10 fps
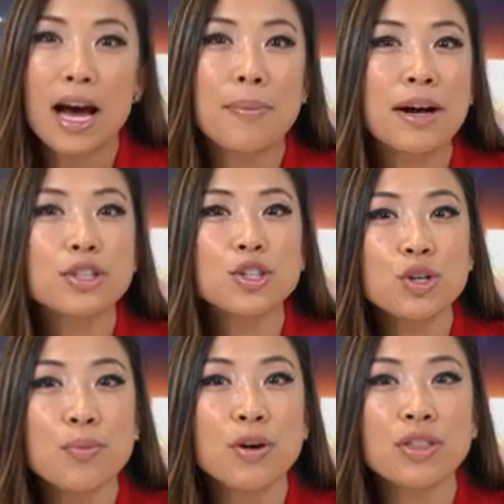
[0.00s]
About
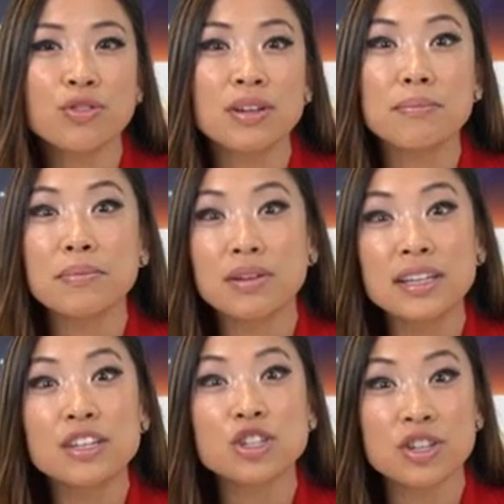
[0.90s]
2.3
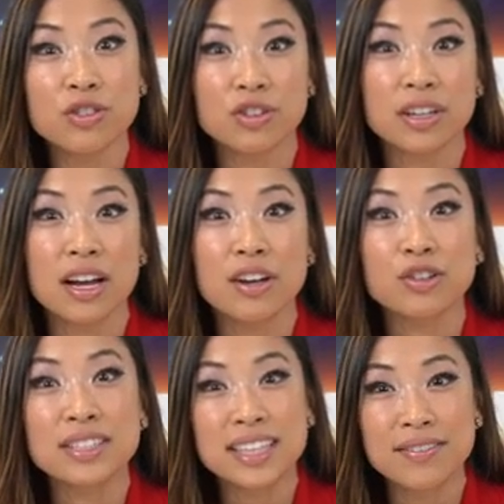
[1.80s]
million children
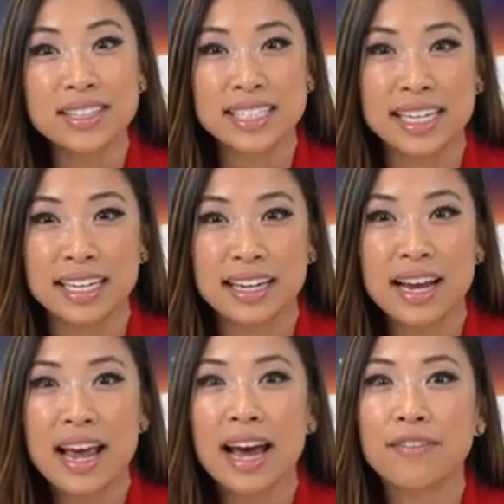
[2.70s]
under 17
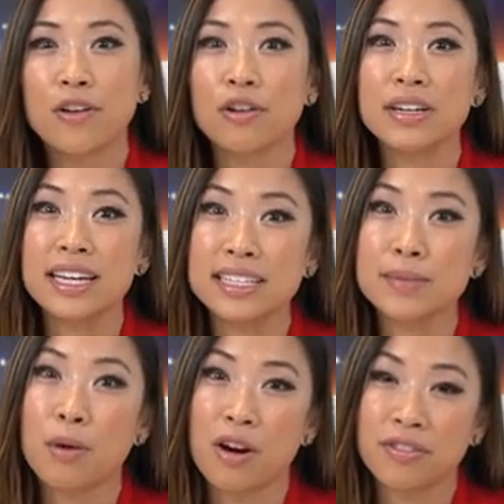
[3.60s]
have fallen into
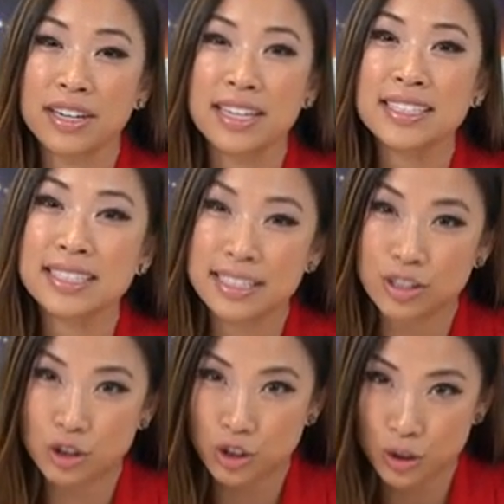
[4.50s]
poverty
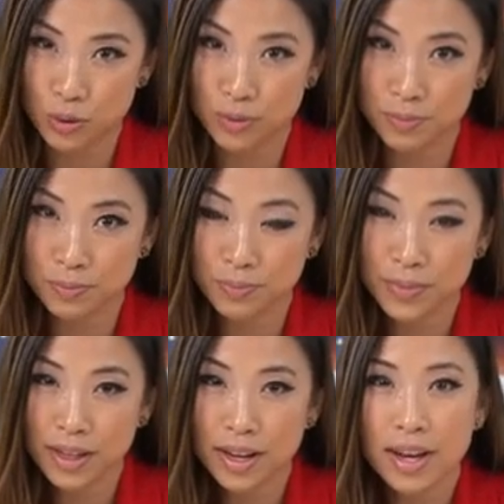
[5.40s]
since June.
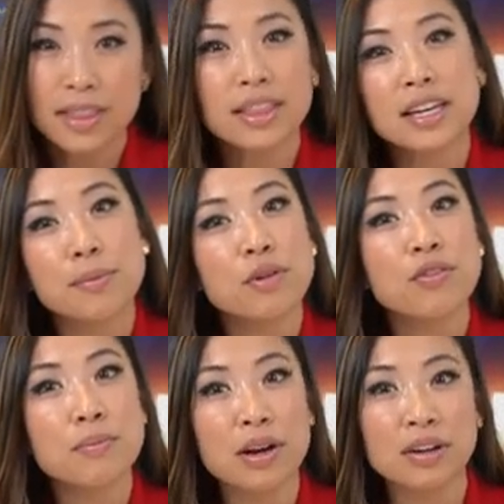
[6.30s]
The number of
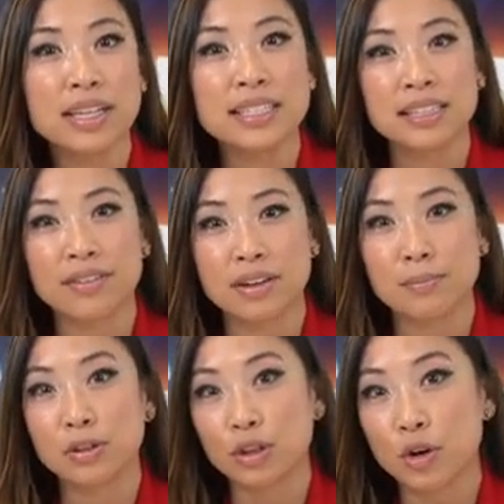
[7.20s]
Americans living
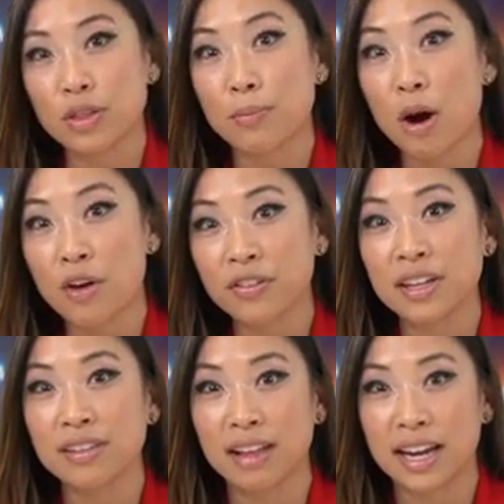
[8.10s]
below the
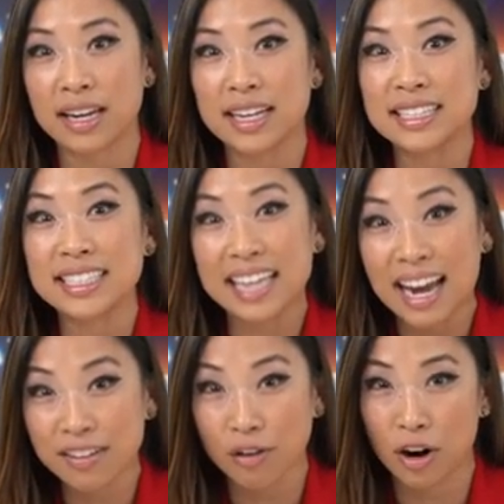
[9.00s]
poverty line has
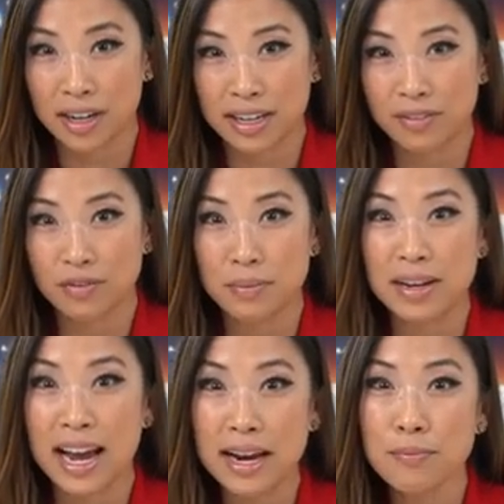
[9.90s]
skyrocketed
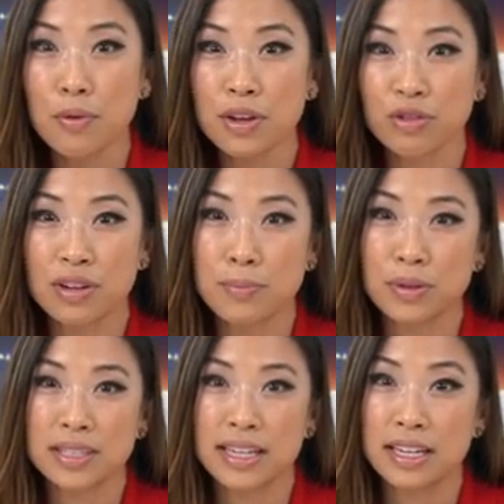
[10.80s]
from
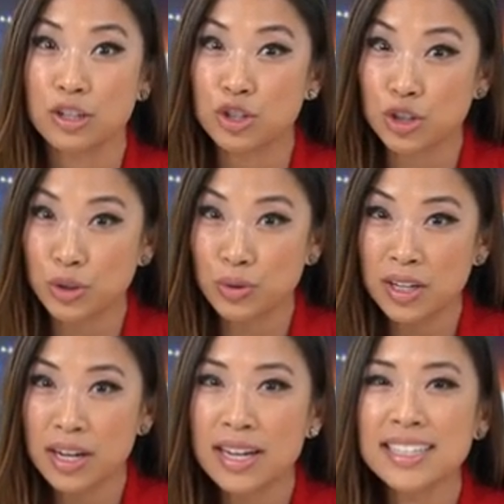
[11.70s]
9.3% in
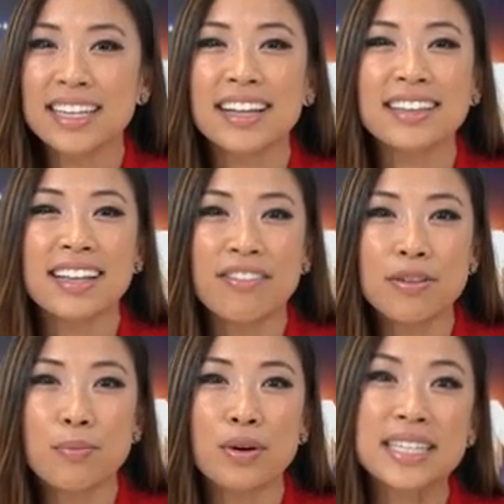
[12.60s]
June to
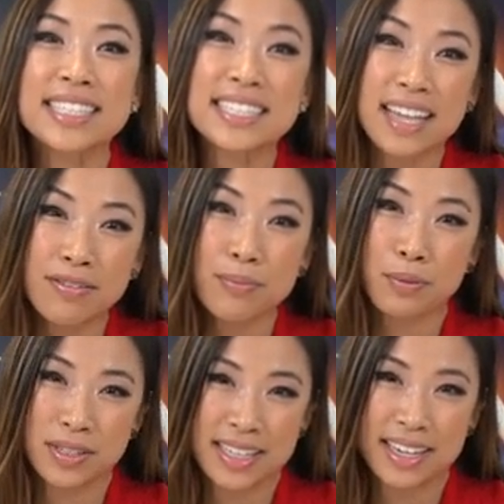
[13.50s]

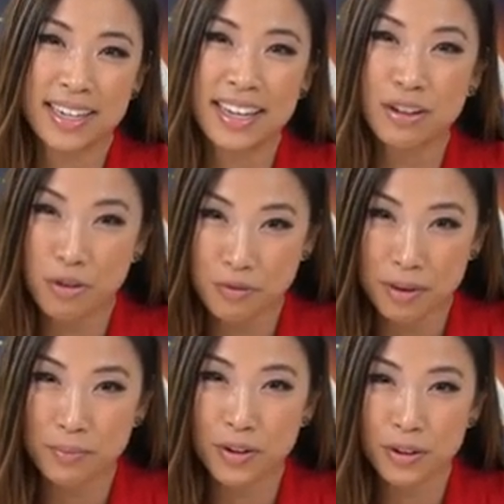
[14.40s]
11.7% in
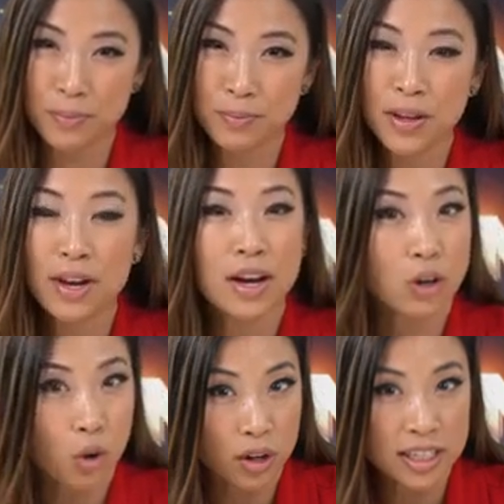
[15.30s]
November,
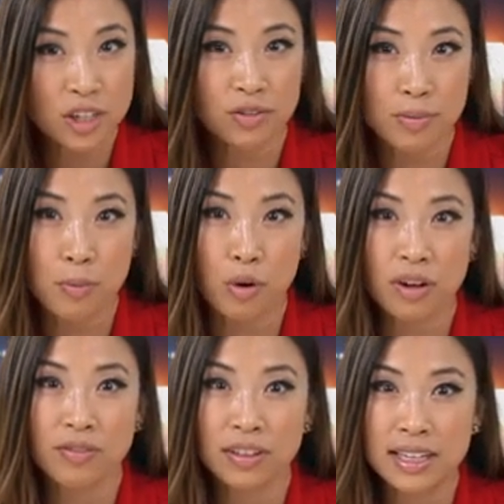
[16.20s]
according to a
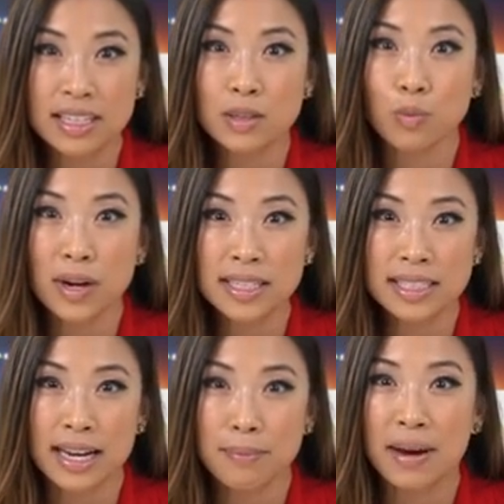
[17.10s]
report released
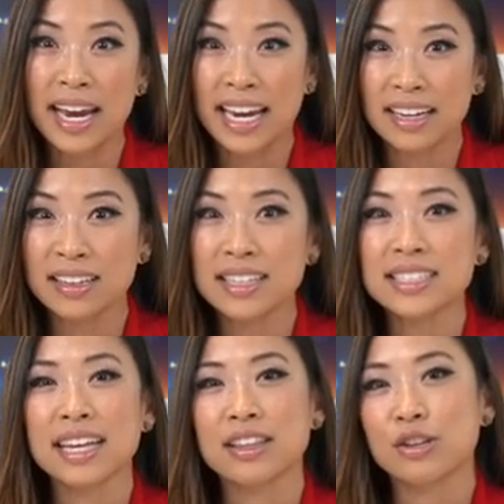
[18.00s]
Wednesday by
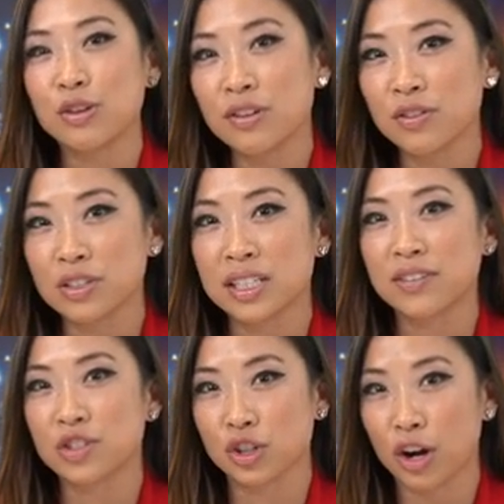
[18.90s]
analysts at the University
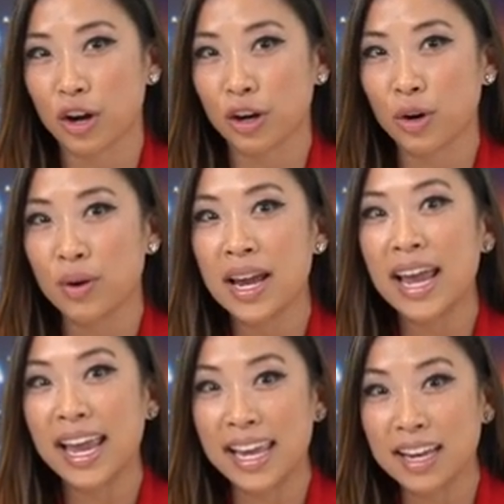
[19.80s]
of Chicago
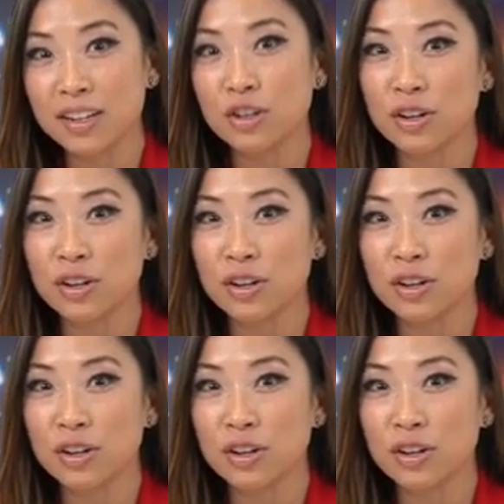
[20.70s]
and